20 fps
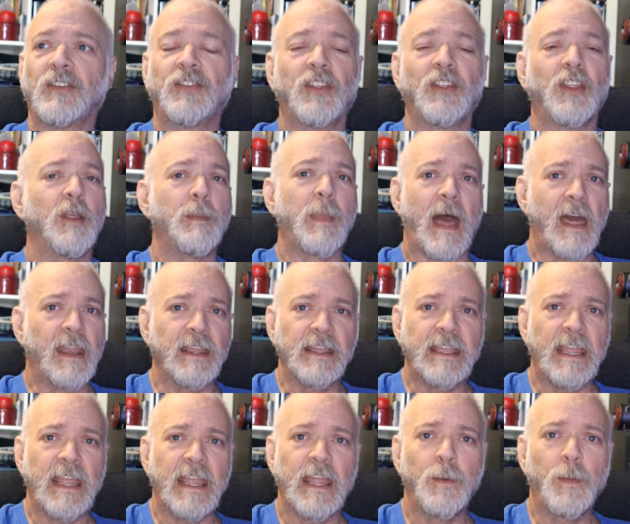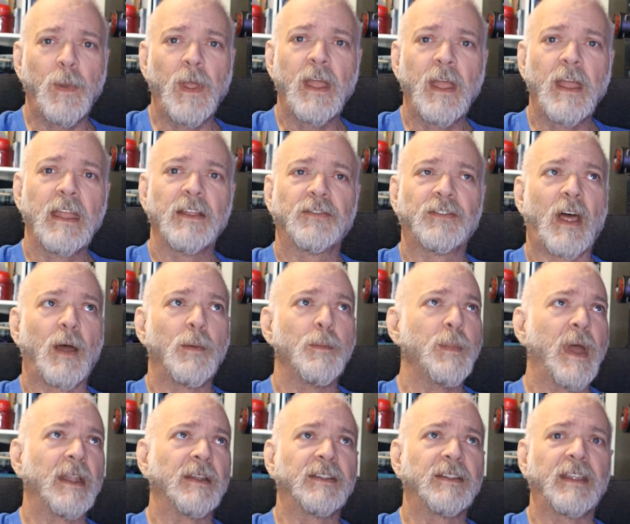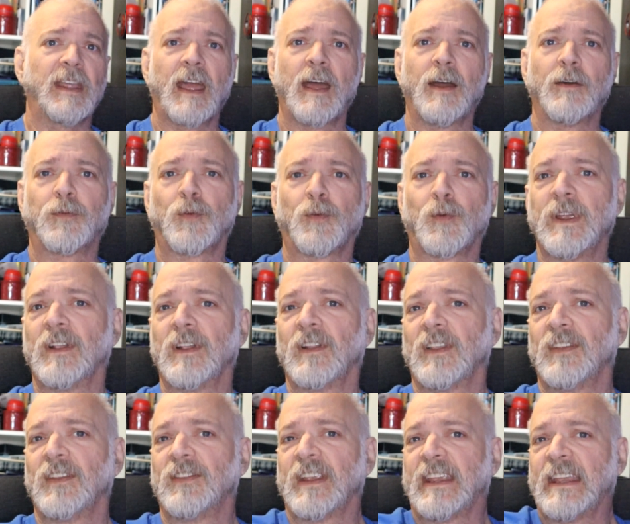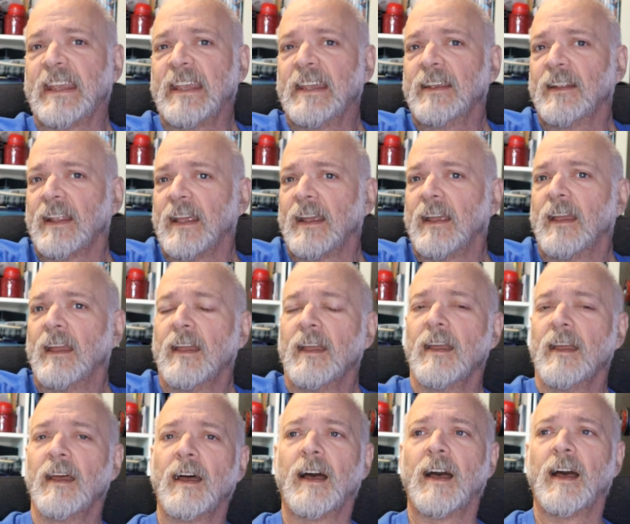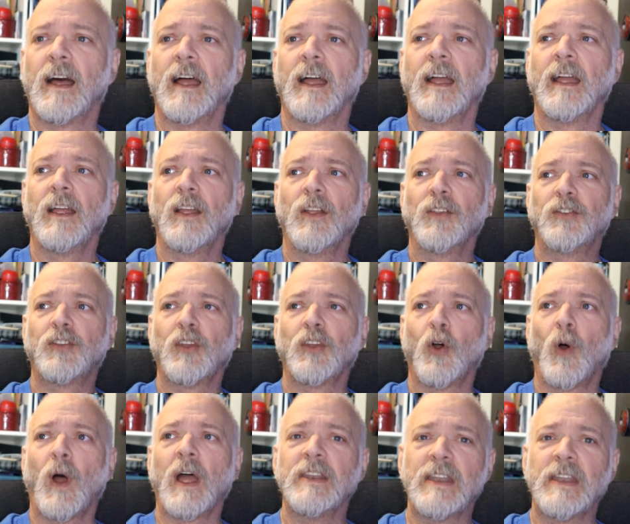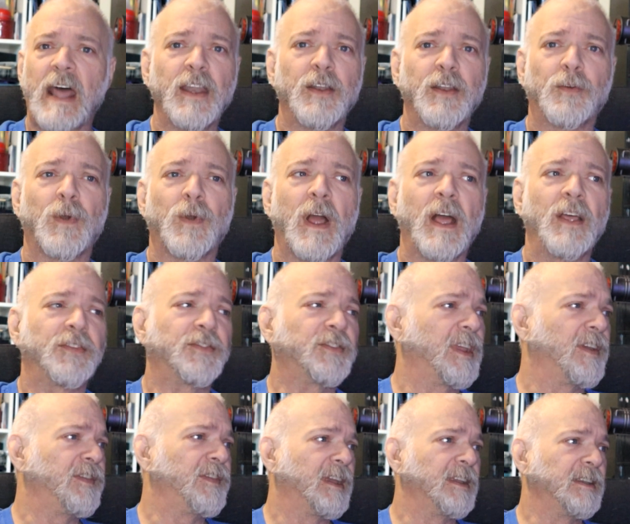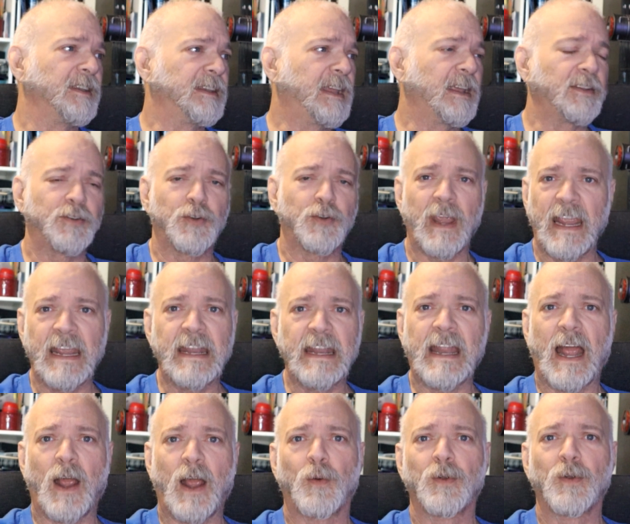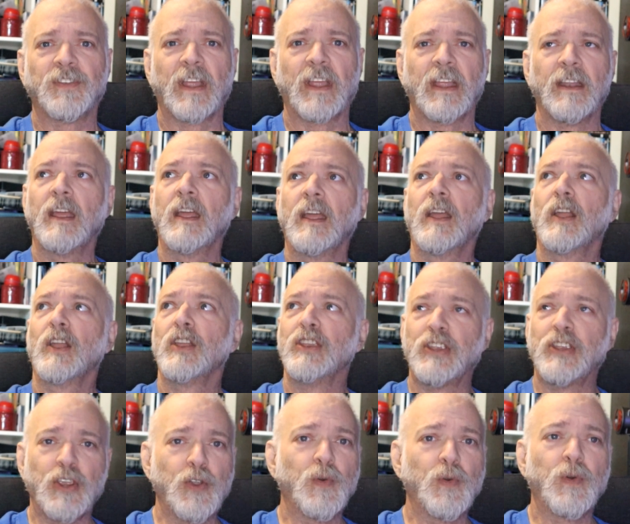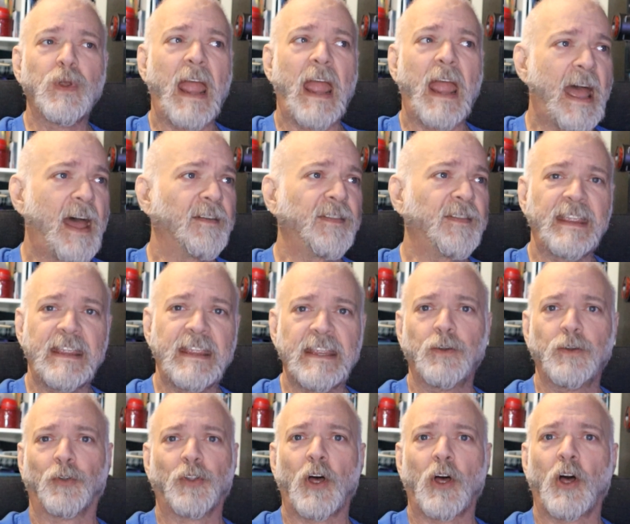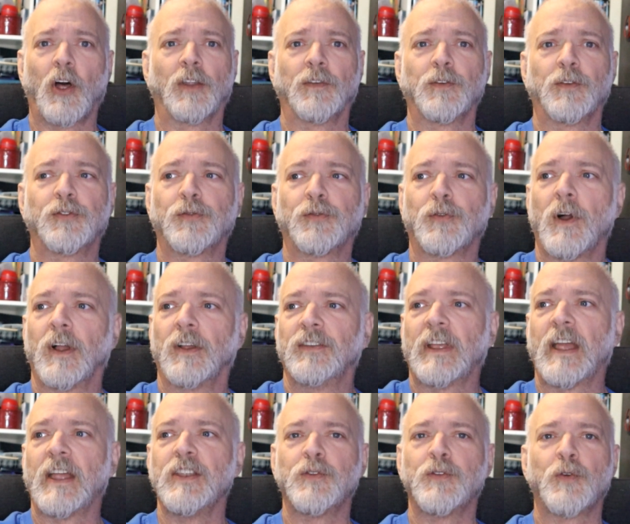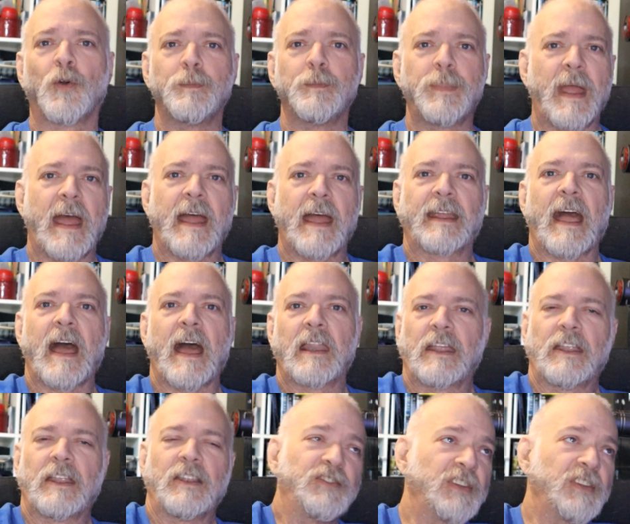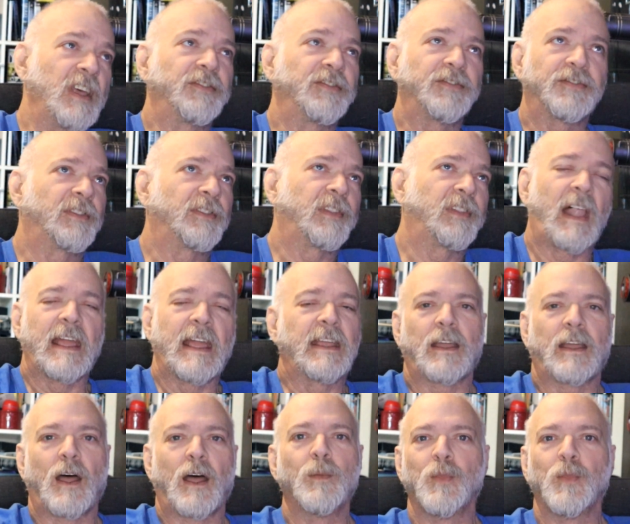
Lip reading: a cinematic game. It's not meant to have realistic healing. So a Night of Rest, if you get your 8 hours in, you have healed all of your shrugs and you're back at it. Just like a